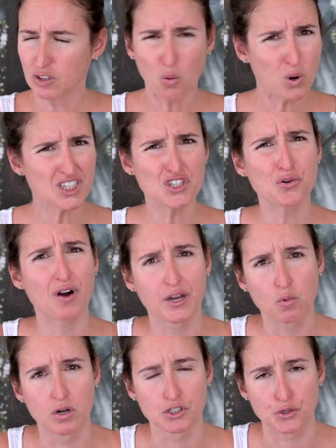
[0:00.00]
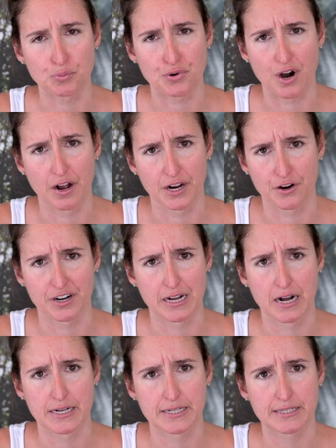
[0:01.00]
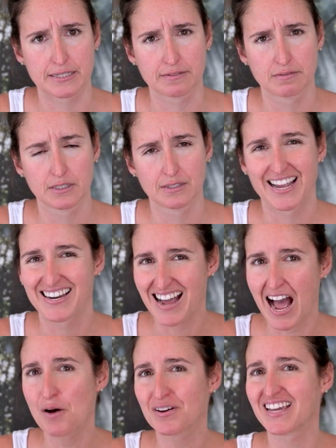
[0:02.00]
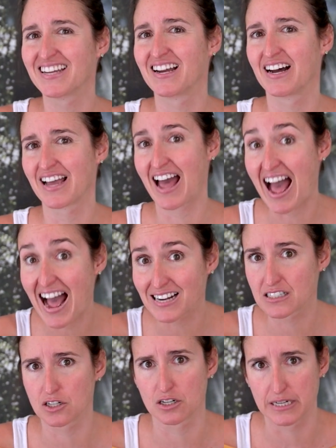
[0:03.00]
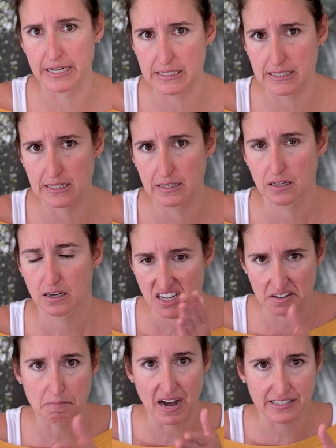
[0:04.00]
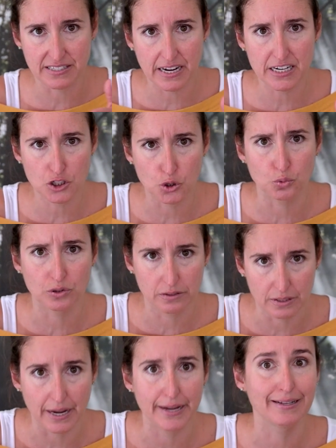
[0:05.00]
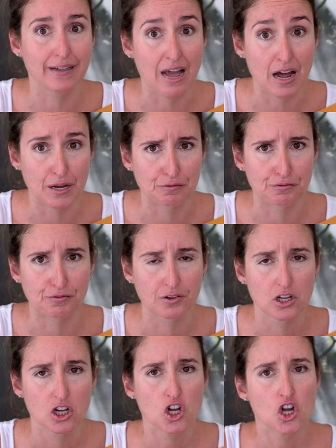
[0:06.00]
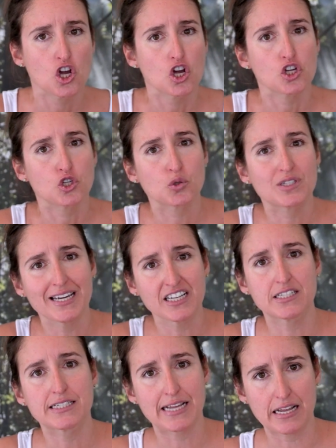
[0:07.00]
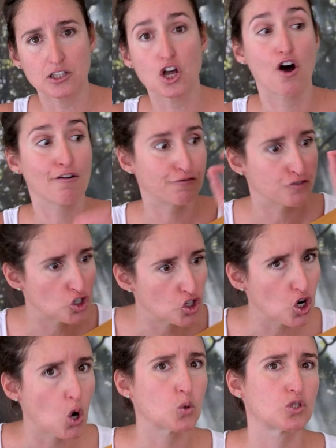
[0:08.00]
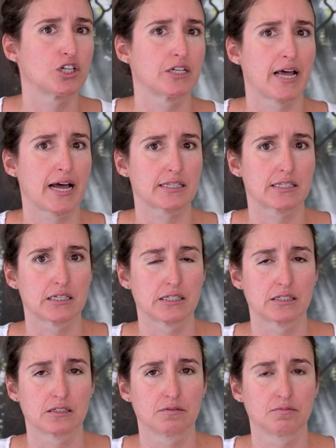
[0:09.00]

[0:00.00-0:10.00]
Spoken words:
What do I want to prioritize? And how can I act on it in my day-to-day life using a set of chosen actions?